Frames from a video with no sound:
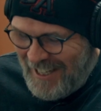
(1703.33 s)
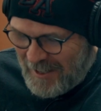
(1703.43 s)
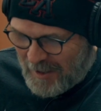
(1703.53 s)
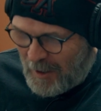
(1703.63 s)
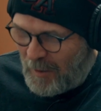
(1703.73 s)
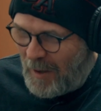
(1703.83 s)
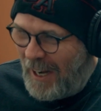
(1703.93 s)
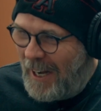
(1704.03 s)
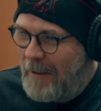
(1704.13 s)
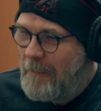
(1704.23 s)

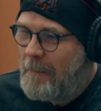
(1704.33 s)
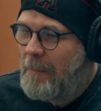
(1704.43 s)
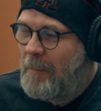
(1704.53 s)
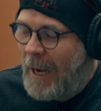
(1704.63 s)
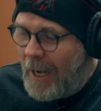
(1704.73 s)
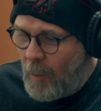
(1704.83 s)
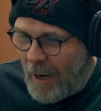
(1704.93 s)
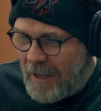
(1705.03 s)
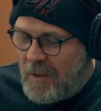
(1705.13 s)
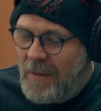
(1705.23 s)
So
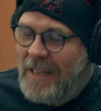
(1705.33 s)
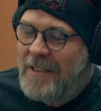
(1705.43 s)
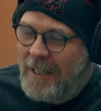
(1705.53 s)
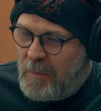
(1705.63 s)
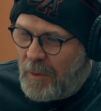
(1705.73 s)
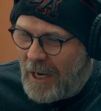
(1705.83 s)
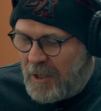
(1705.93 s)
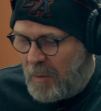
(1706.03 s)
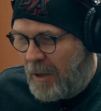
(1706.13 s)
anyway, so that's the next project.